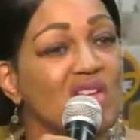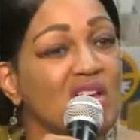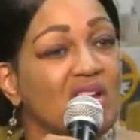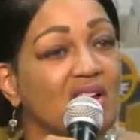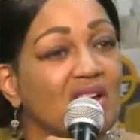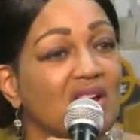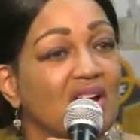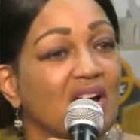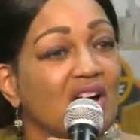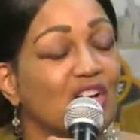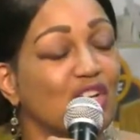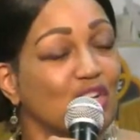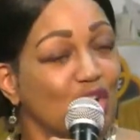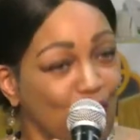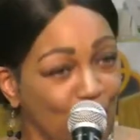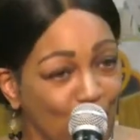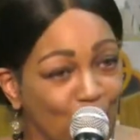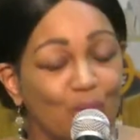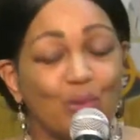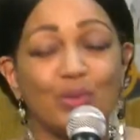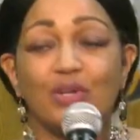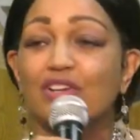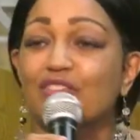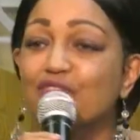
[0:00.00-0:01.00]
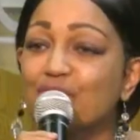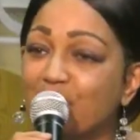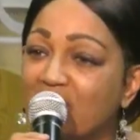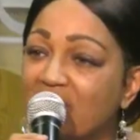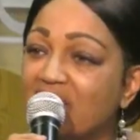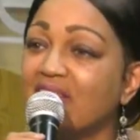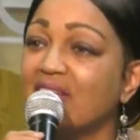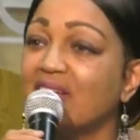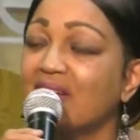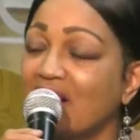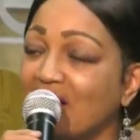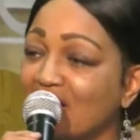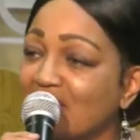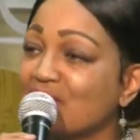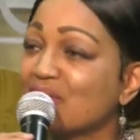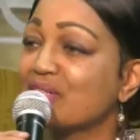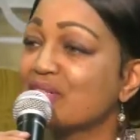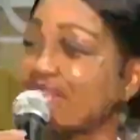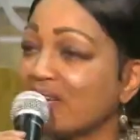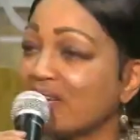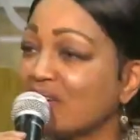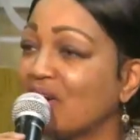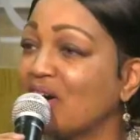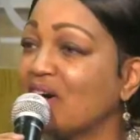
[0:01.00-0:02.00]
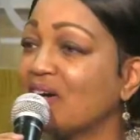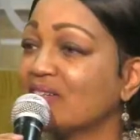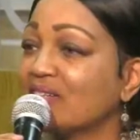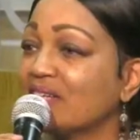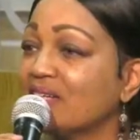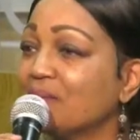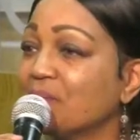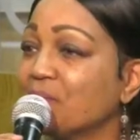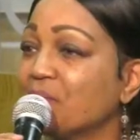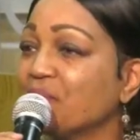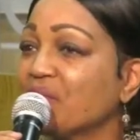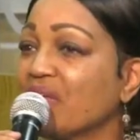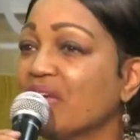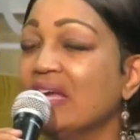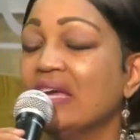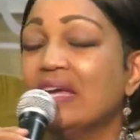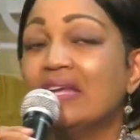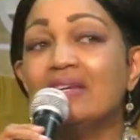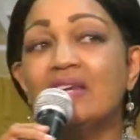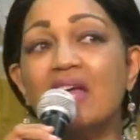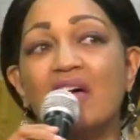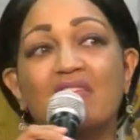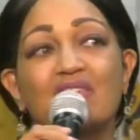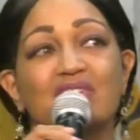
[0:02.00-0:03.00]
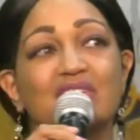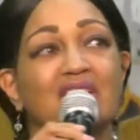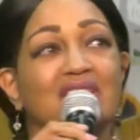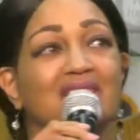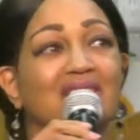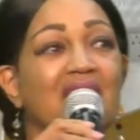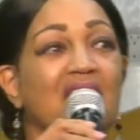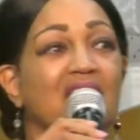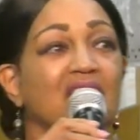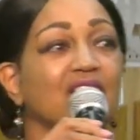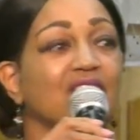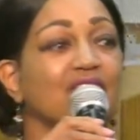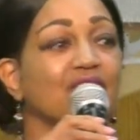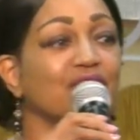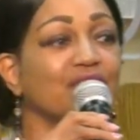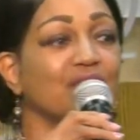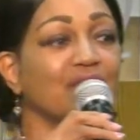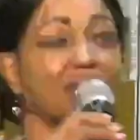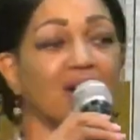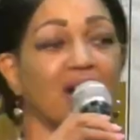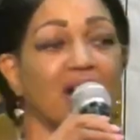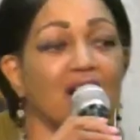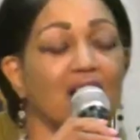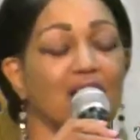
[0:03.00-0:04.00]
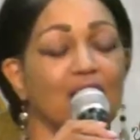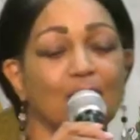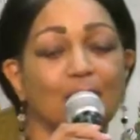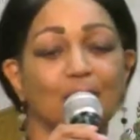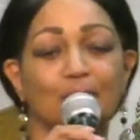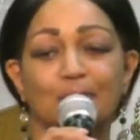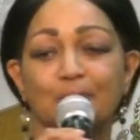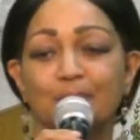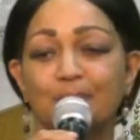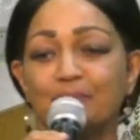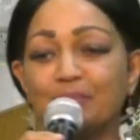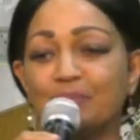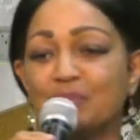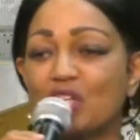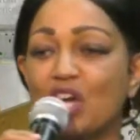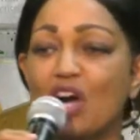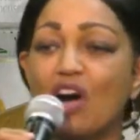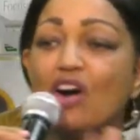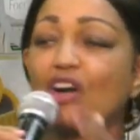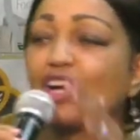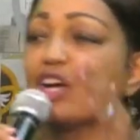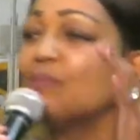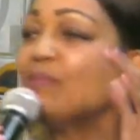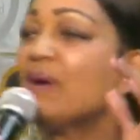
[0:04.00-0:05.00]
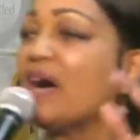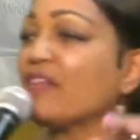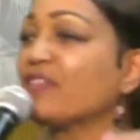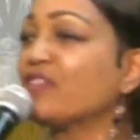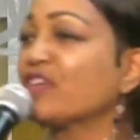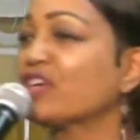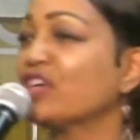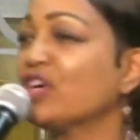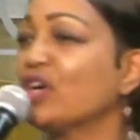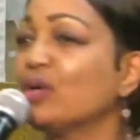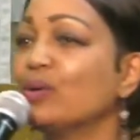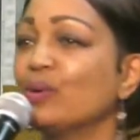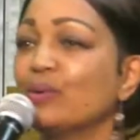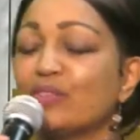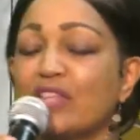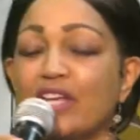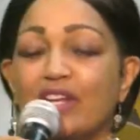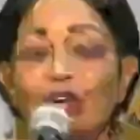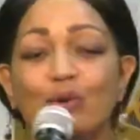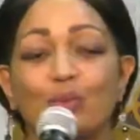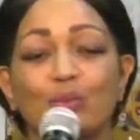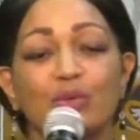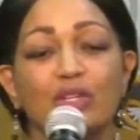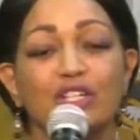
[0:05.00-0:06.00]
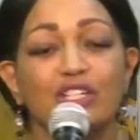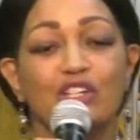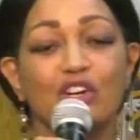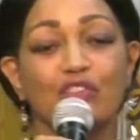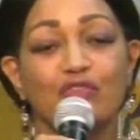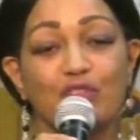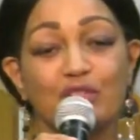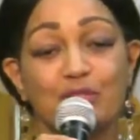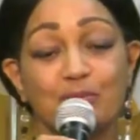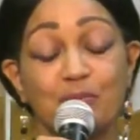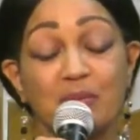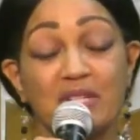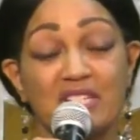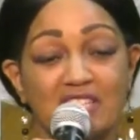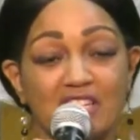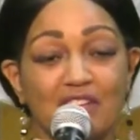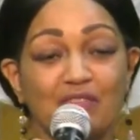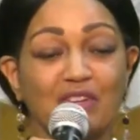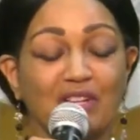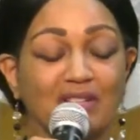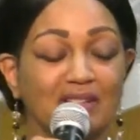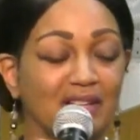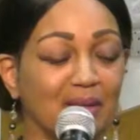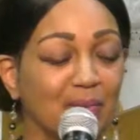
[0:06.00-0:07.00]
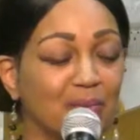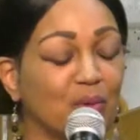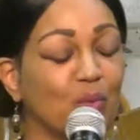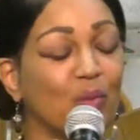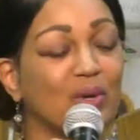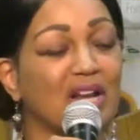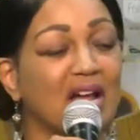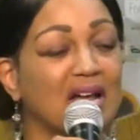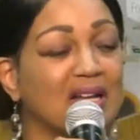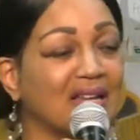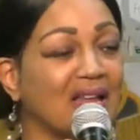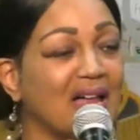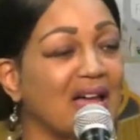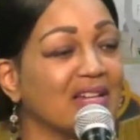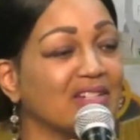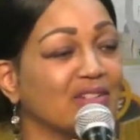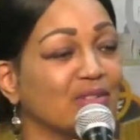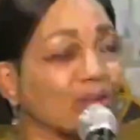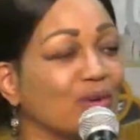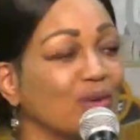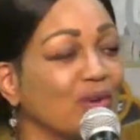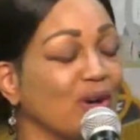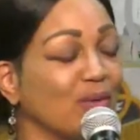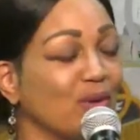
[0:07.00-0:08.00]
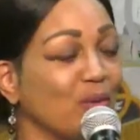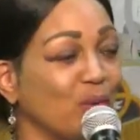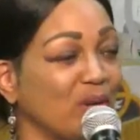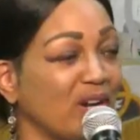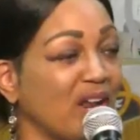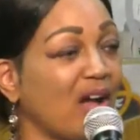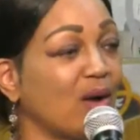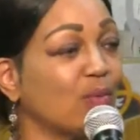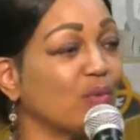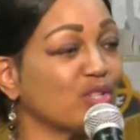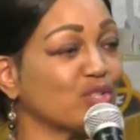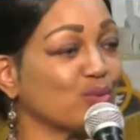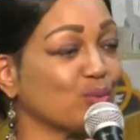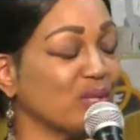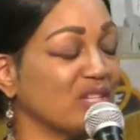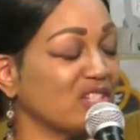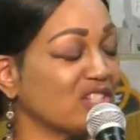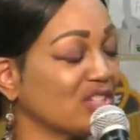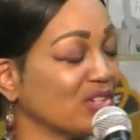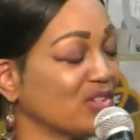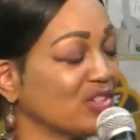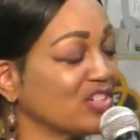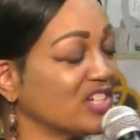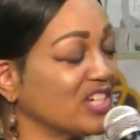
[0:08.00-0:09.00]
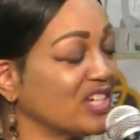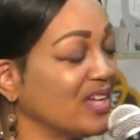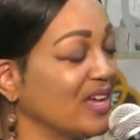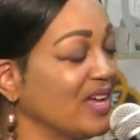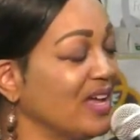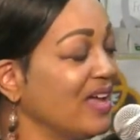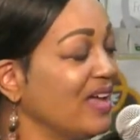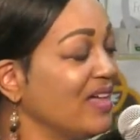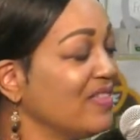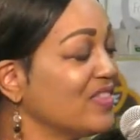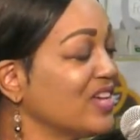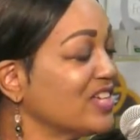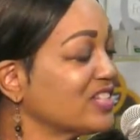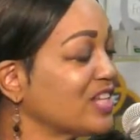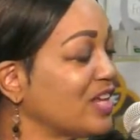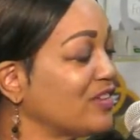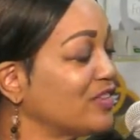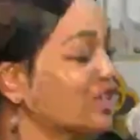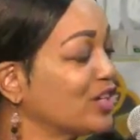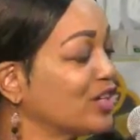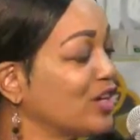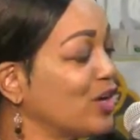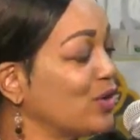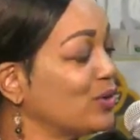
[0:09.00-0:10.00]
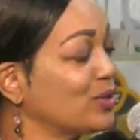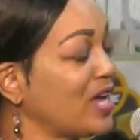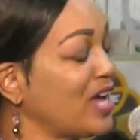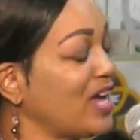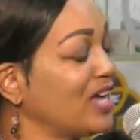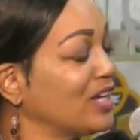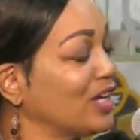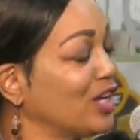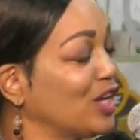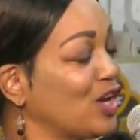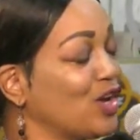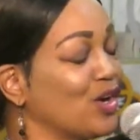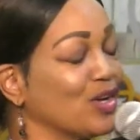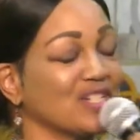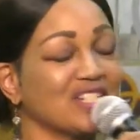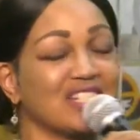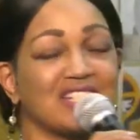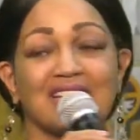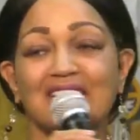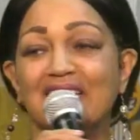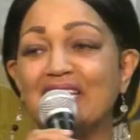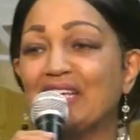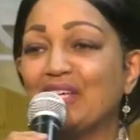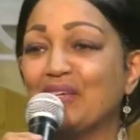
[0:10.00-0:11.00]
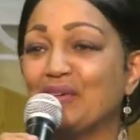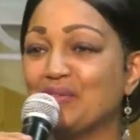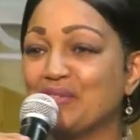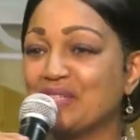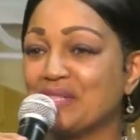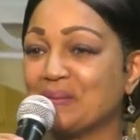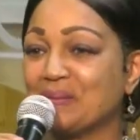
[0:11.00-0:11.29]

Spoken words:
A coat of many colors, they call it. Now, there's a lot of talk about the coat. They don't really know for specifically. But what I liked when I was researching, they said the coat had long sleeves.